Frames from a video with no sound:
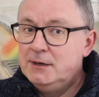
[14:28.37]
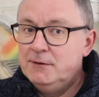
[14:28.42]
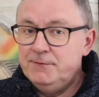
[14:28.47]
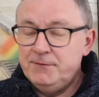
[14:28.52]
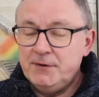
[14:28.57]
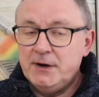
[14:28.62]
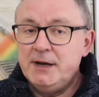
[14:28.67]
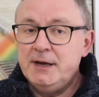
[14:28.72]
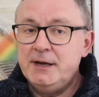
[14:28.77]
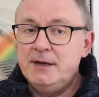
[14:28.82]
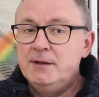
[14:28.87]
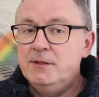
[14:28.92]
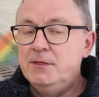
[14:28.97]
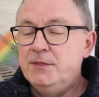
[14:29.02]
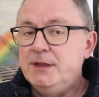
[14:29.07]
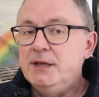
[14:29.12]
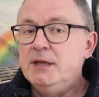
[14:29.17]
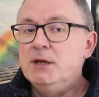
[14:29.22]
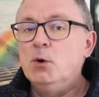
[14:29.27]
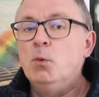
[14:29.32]
via
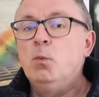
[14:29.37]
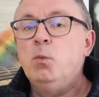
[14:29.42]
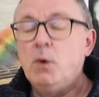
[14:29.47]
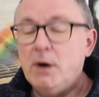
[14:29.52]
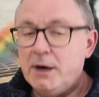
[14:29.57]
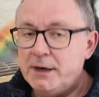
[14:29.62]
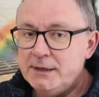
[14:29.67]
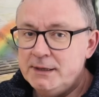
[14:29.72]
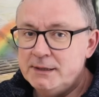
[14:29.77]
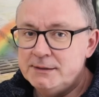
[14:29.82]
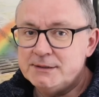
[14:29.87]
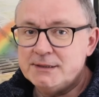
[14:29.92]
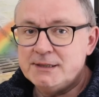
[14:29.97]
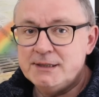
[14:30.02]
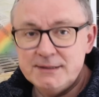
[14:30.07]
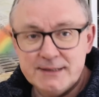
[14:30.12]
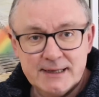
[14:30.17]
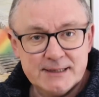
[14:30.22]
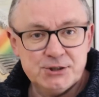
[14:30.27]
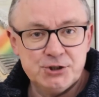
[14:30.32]
the wired
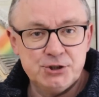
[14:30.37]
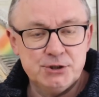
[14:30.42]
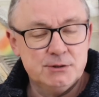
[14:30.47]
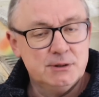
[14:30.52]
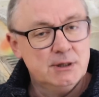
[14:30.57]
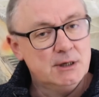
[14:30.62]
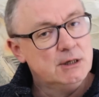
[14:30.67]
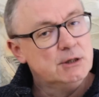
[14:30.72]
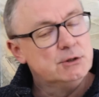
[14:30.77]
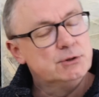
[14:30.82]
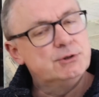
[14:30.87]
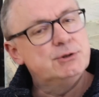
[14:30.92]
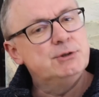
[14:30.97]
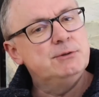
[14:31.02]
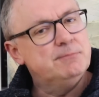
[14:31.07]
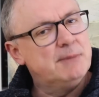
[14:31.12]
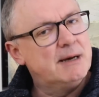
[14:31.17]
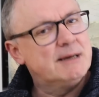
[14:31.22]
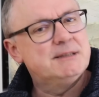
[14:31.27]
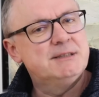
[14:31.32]
connection to
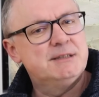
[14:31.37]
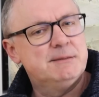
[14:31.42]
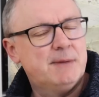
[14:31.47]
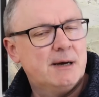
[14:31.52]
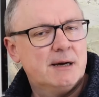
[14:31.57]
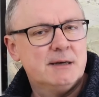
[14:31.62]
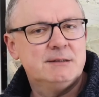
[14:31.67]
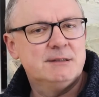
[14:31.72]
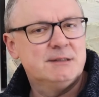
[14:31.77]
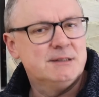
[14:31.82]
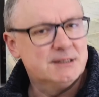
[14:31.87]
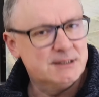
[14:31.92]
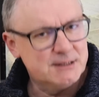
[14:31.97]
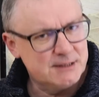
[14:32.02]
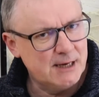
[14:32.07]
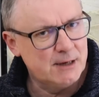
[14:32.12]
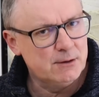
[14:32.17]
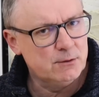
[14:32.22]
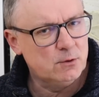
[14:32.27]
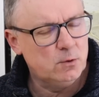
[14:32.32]
maximize the
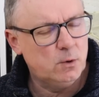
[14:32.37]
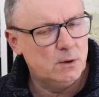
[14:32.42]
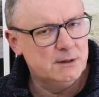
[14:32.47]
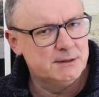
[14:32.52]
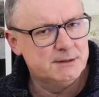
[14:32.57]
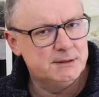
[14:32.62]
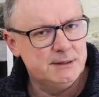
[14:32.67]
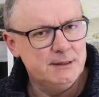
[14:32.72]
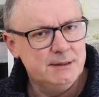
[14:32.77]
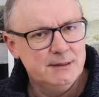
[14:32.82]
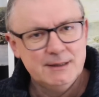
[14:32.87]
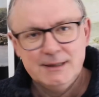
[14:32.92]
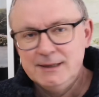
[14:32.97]
sound quality.